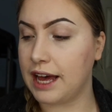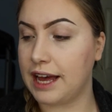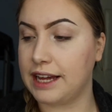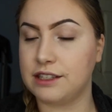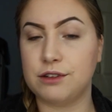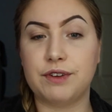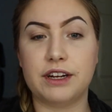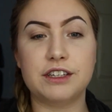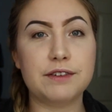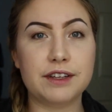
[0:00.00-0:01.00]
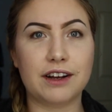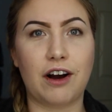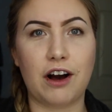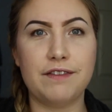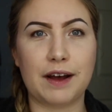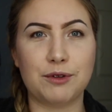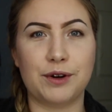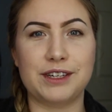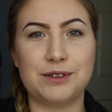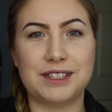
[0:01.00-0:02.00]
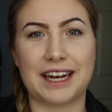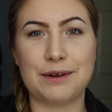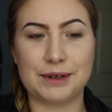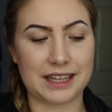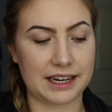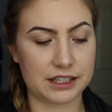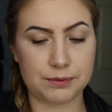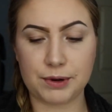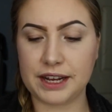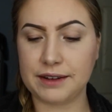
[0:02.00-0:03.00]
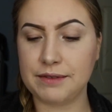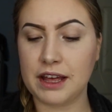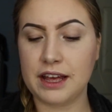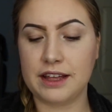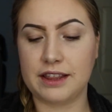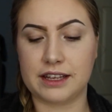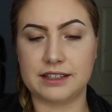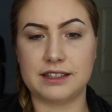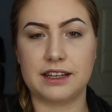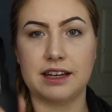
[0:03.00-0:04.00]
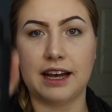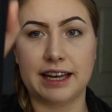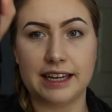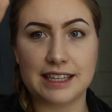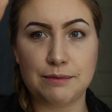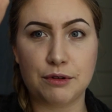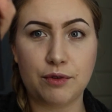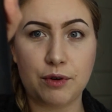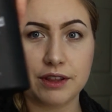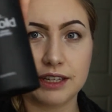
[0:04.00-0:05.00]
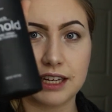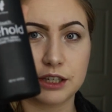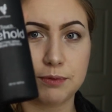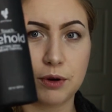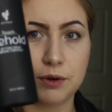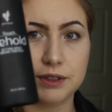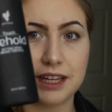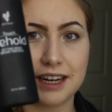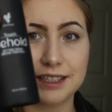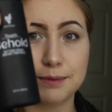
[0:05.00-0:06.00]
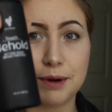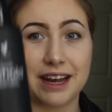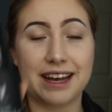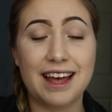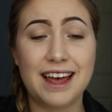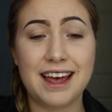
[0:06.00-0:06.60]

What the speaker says: And to finish everything off, I'm going to set it with setting spray. This, like I said before, the Touch Behold setting spray.